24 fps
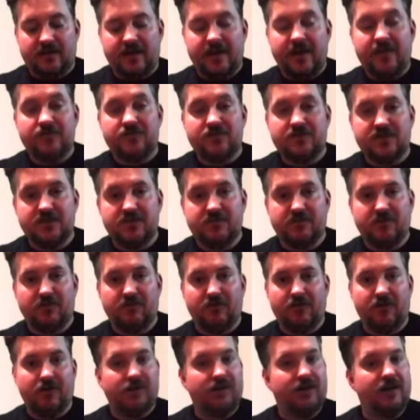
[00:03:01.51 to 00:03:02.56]
KFC's been
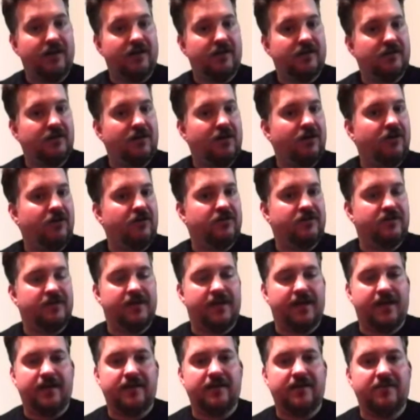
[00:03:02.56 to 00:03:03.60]
around a lot longer than
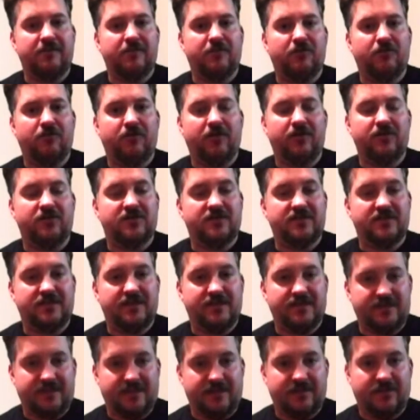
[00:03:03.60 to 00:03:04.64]
that. They've been around since
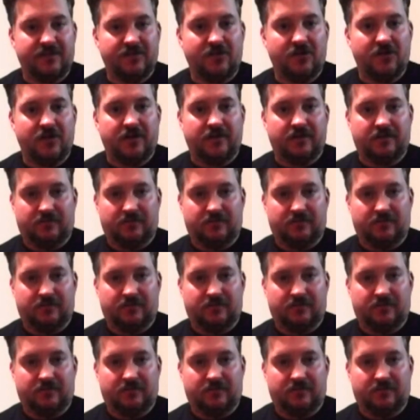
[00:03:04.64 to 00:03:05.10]
1930.